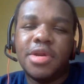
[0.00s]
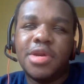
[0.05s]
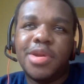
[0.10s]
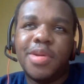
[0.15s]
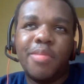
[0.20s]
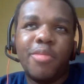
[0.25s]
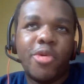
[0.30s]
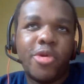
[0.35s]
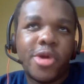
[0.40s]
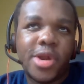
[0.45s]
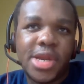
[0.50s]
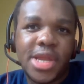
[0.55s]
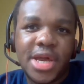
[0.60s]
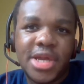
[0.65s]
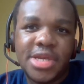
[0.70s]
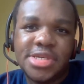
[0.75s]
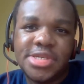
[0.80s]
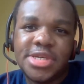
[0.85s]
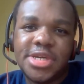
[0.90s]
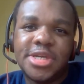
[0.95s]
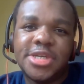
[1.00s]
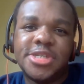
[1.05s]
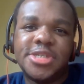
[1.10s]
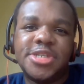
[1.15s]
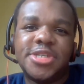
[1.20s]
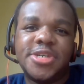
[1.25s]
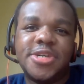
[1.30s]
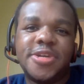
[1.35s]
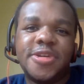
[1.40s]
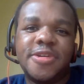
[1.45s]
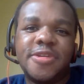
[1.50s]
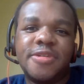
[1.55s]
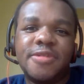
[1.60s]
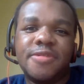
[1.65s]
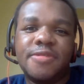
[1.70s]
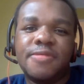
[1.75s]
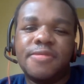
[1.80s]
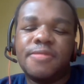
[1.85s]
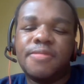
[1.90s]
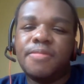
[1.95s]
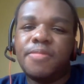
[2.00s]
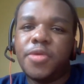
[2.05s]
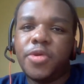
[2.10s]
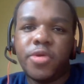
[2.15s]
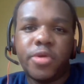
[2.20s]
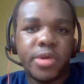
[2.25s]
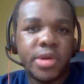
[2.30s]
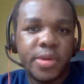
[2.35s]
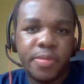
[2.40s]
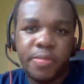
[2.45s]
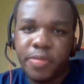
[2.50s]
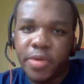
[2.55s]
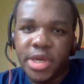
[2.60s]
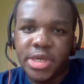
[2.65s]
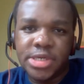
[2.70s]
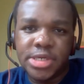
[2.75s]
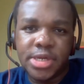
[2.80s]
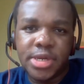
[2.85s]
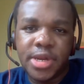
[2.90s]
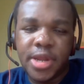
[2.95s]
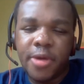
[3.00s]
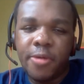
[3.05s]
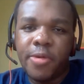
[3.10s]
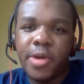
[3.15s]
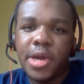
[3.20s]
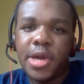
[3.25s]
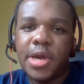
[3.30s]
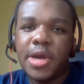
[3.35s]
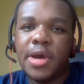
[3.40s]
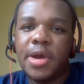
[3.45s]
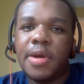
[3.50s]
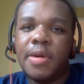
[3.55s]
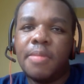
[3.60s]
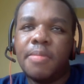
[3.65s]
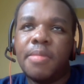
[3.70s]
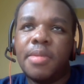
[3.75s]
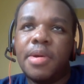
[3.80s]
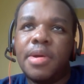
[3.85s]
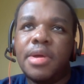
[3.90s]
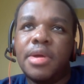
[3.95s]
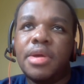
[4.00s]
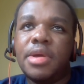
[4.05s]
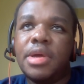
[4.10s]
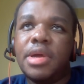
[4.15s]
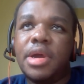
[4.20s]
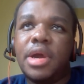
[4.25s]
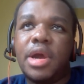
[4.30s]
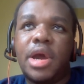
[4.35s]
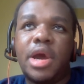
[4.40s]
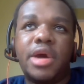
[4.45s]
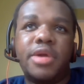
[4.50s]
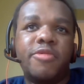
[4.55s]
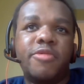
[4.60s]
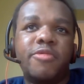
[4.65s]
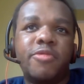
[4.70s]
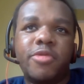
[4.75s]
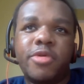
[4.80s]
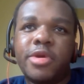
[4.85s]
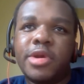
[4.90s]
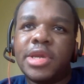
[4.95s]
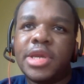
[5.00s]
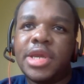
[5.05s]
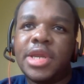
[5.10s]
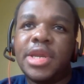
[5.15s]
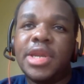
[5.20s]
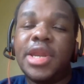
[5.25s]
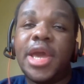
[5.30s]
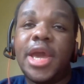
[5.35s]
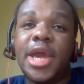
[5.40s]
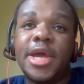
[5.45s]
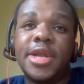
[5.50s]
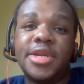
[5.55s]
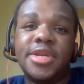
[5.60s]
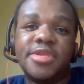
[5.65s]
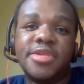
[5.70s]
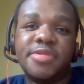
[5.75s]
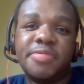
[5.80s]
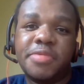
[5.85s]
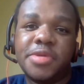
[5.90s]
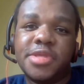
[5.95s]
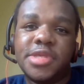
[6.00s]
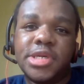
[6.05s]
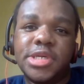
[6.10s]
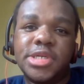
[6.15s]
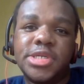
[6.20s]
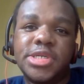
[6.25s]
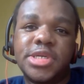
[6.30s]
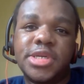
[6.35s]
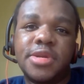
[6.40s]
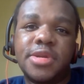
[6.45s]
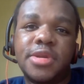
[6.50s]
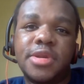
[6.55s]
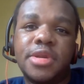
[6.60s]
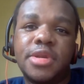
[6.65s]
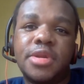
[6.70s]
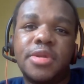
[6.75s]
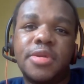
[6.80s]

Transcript: demoralization, pure depression that would come out of working at this position.